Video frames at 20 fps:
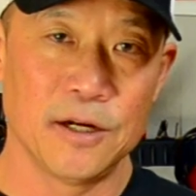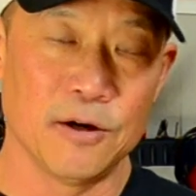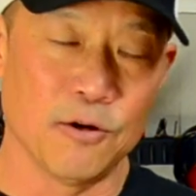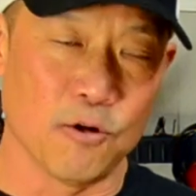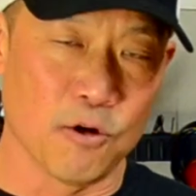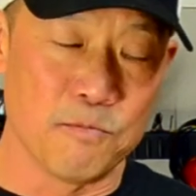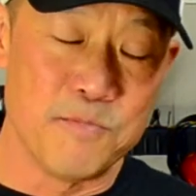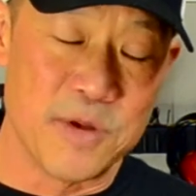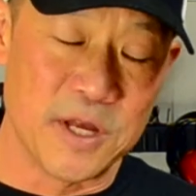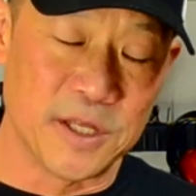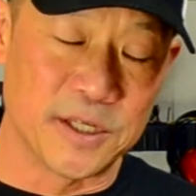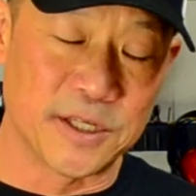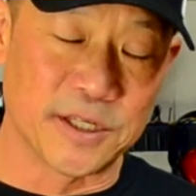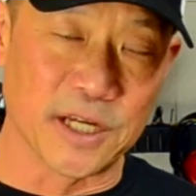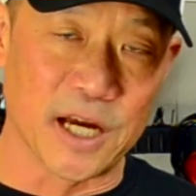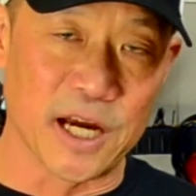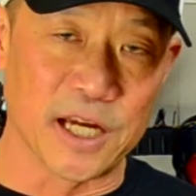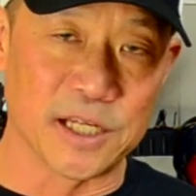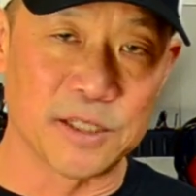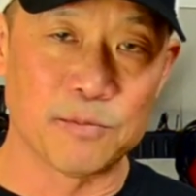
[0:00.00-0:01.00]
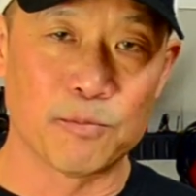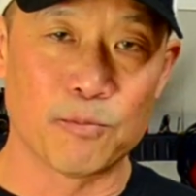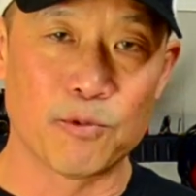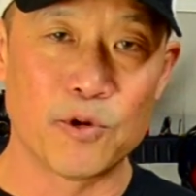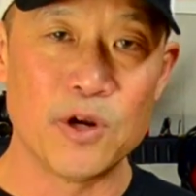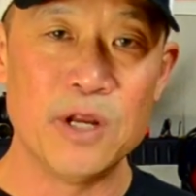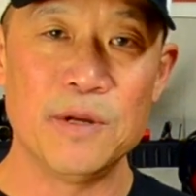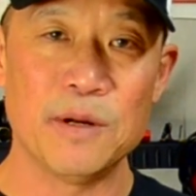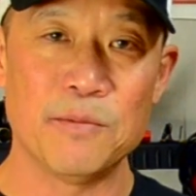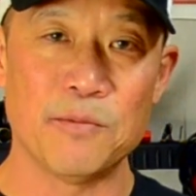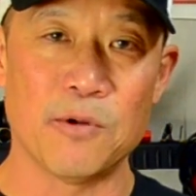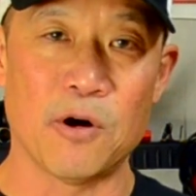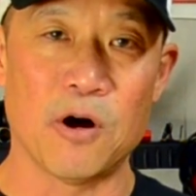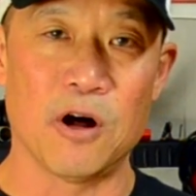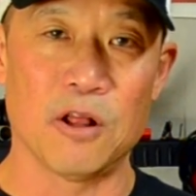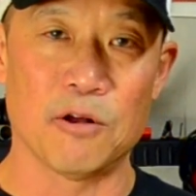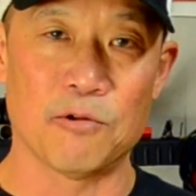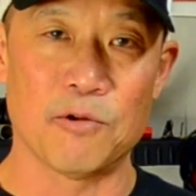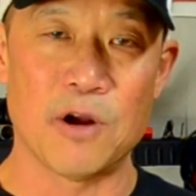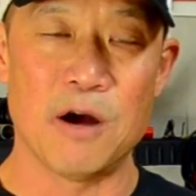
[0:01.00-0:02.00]
or mid-sized premium
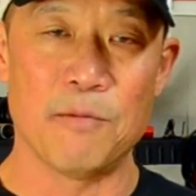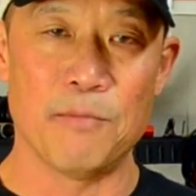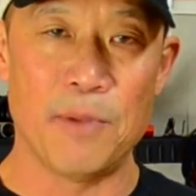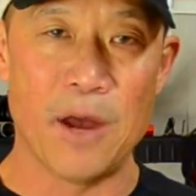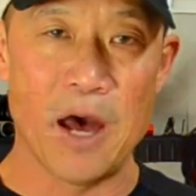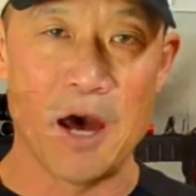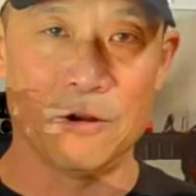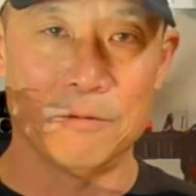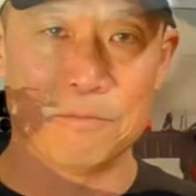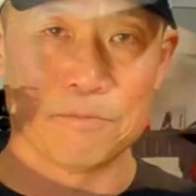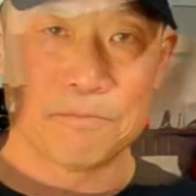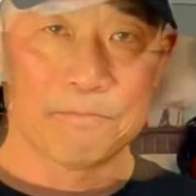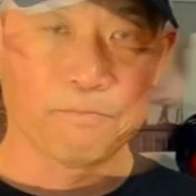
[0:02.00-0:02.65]
all-around paddle.